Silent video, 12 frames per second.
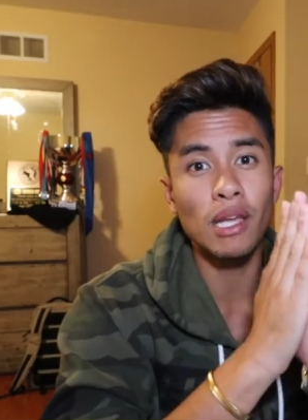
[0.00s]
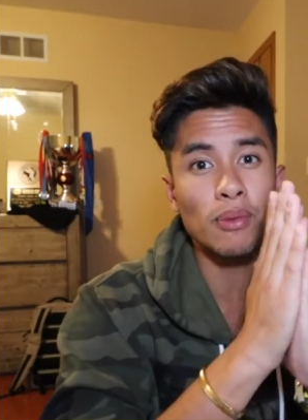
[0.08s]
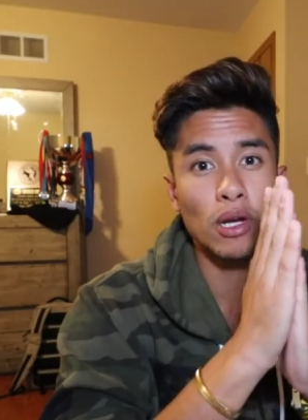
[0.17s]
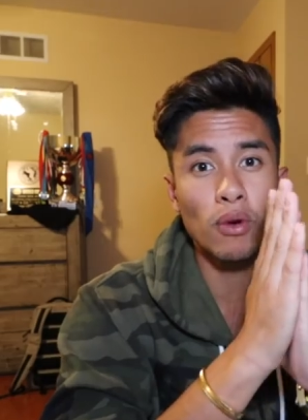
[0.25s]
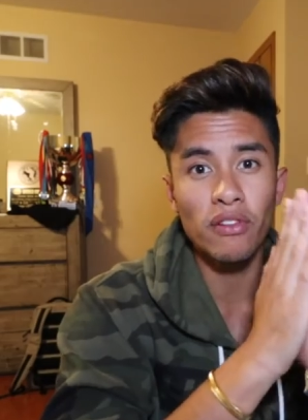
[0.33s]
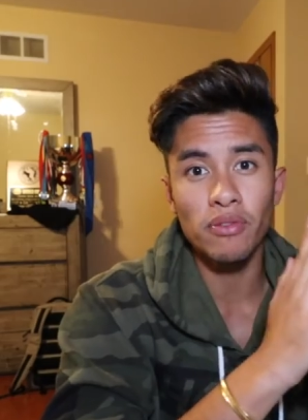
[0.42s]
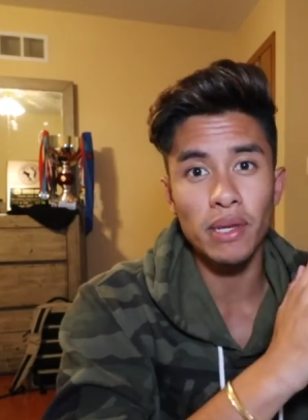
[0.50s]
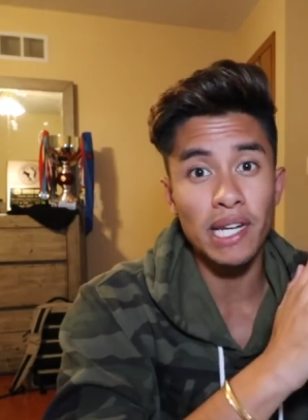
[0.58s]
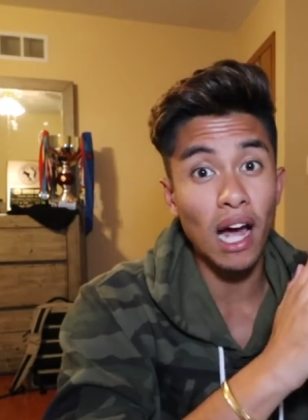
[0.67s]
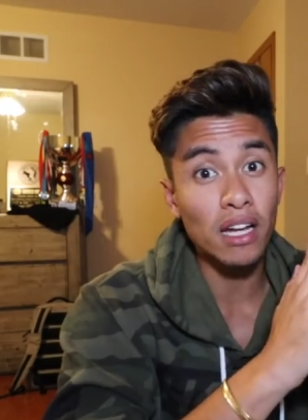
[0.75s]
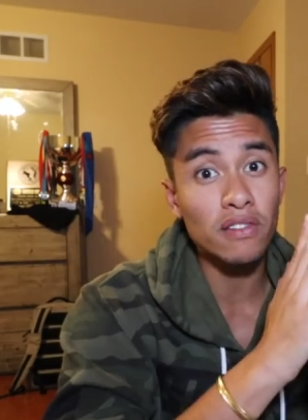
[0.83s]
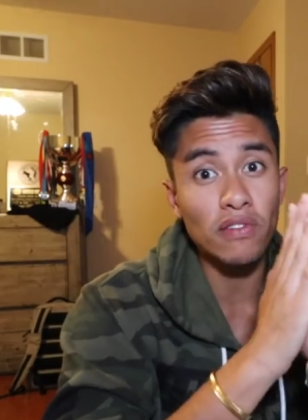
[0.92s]
stepping away from the
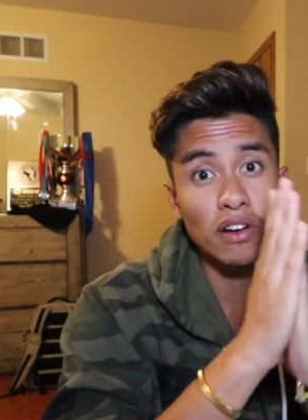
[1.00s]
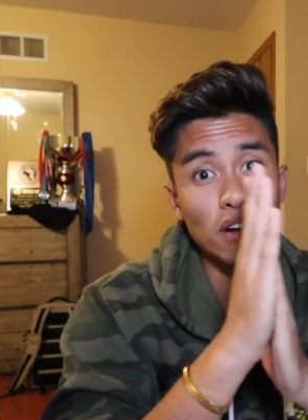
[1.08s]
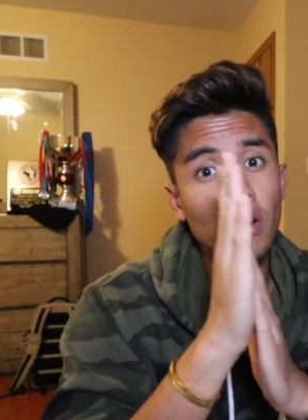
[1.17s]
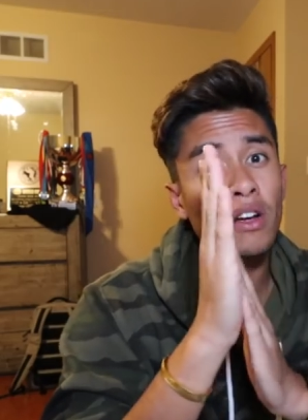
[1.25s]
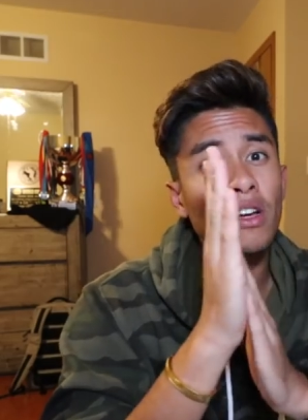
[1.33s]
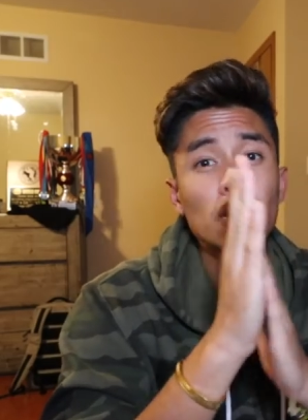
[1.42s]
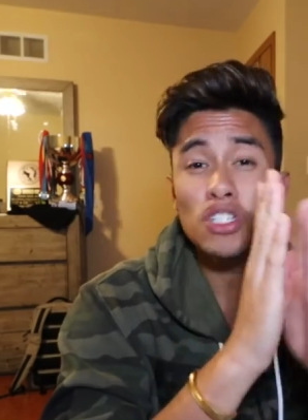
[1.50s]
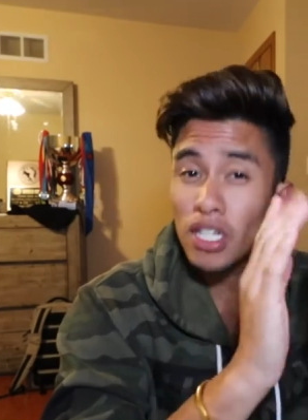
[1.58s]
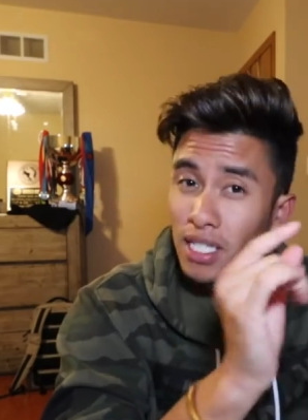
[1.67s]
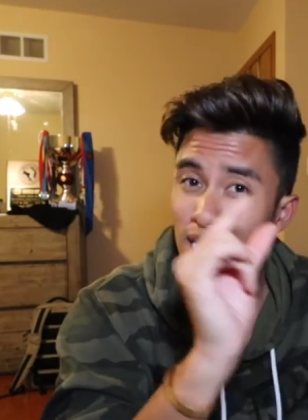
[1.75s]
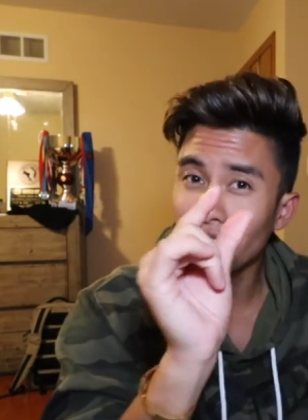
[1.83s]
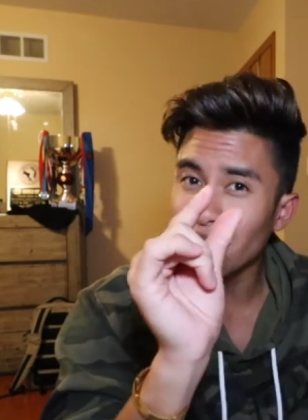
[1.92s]
docks for
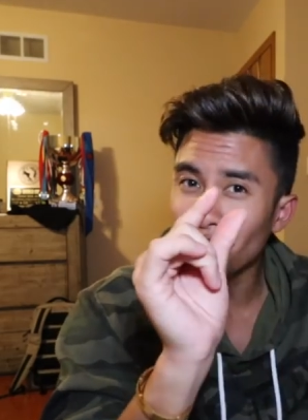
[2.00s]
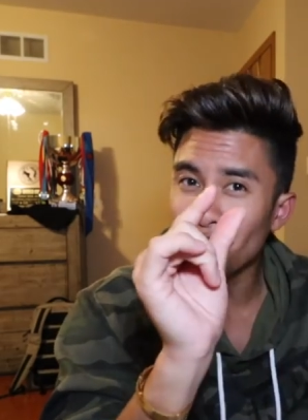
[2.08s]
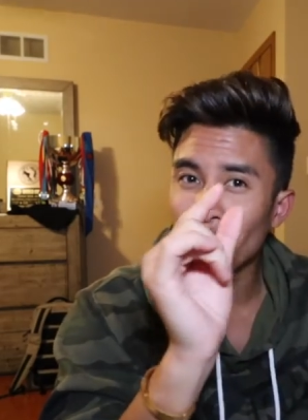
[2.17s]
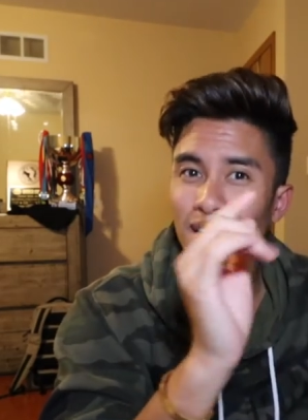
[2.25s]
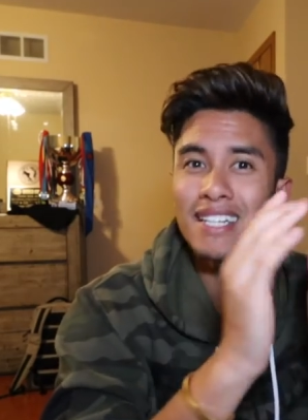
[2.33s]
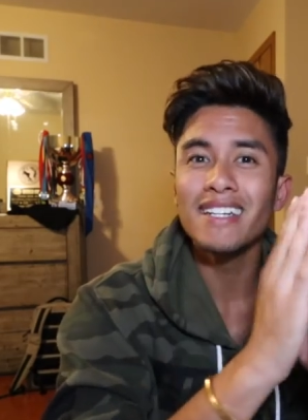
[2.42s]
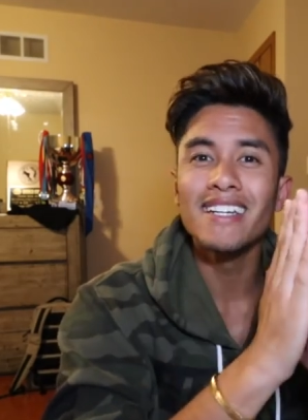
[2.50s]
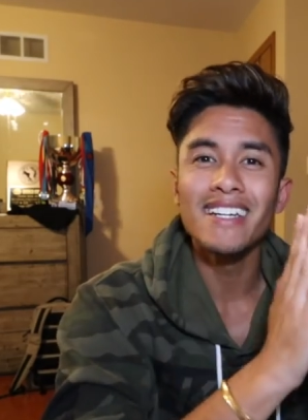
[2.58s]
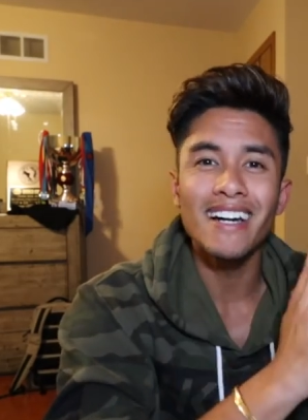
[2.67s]
just a little bit,